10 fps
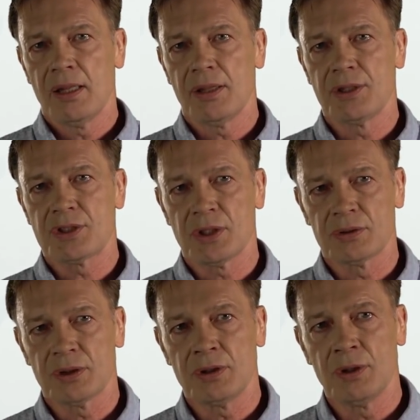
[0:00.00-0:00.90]
than
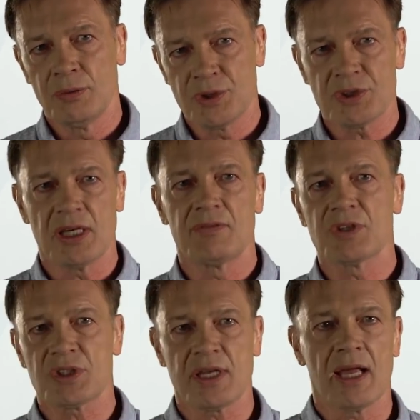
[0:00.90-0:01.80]
children who received a
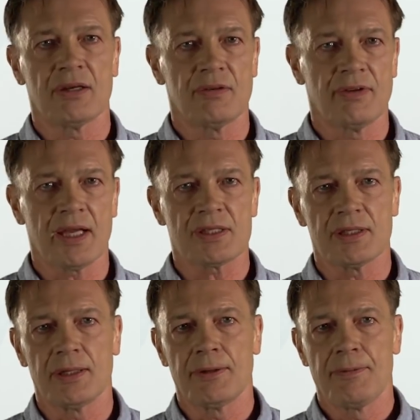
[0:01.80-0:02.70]
standard
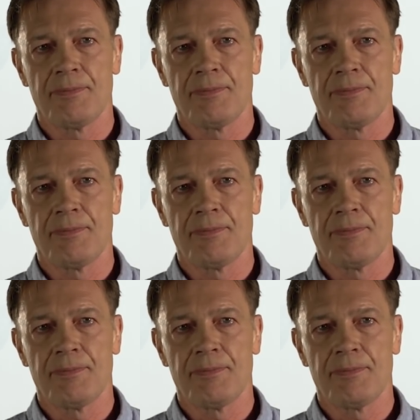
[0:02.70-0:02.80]
vaccine.